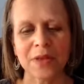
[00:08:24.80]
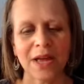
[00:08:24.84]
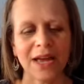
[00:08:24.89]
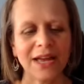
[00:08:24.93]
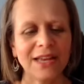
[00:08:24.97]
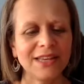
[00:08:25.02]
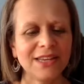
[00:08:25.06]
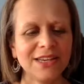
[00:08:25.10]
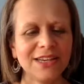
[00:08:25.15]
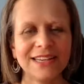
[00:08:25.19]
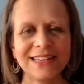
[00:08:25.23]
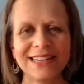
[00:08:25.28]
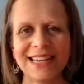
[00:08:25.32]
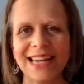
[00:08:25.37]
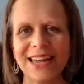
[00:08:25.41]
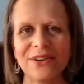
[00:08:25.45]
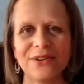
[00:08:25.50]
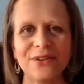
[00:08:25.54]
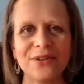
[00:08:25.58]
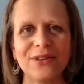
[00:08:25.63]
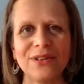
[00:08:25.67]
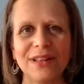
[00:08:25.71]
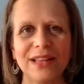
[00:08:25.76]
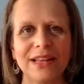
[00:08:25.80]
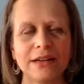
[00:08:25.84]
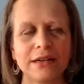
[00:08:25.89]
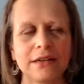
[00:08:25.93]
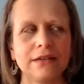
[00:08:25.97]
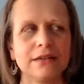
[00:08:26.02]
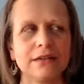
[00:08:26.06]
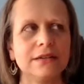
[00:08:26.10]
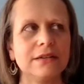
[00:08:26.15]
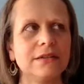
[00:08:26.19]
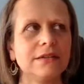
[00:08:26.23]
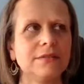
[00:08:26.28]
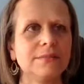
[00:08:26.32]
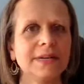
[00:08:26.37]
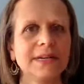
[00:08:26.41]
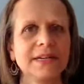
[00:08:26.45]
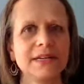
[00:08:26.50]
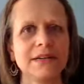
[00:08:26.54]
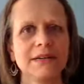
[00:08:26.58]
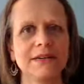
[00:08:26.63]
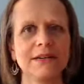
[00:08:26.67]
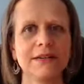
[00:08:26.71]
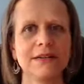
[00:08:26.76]
And you can get all like, oh my
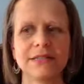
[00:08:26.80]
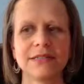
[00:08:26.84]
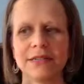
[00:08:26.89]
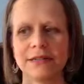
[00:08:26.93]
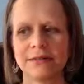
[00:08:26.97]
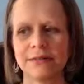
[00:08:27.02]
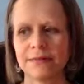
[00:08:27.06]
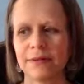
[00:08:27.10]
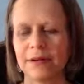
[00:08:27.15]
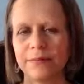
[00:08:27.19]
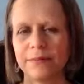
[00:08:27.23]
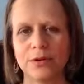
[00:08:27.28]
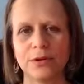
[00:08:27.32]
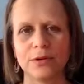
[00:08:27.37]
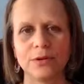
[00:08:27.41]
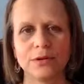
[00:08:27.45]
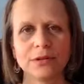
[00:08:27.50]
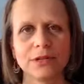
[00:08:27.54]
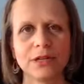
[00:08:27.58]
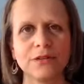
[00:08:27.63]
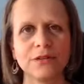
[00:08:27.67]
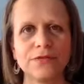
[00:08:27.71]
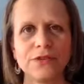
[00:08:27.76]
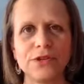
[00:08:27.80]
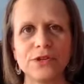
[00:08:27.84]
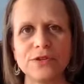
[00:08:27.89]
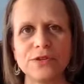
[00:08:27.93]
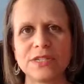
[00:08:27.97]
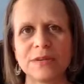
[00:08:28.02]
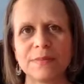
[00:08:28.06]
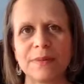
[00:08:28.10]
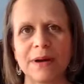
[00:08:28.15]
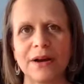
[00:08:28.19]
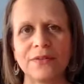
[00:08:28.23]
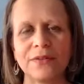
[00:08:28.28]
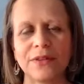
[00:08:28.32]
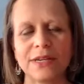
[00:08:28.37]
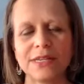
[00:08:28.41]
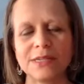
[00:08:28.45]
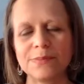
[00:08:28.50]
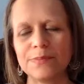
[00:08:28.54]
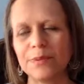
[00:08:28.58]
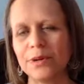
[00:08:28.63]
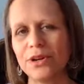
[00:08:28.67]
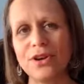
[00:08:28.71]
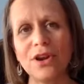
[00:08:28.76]
God, I'm all confused about
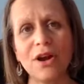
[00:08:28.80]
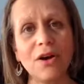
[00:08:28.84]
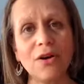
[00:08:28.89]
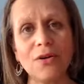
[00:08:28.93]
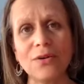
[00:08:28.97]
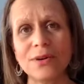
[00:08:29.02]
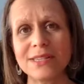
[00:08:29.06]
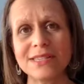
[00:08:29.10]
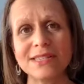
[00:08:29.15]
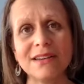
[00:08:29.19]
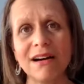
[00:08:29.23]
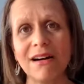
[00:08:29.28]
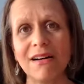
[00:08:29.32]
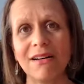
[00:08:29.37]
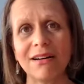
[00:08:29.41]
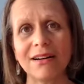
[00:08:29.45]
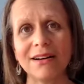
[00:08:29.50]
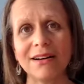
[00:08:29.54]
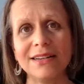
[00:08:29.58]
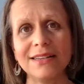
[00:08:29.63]
this. But no, it's not.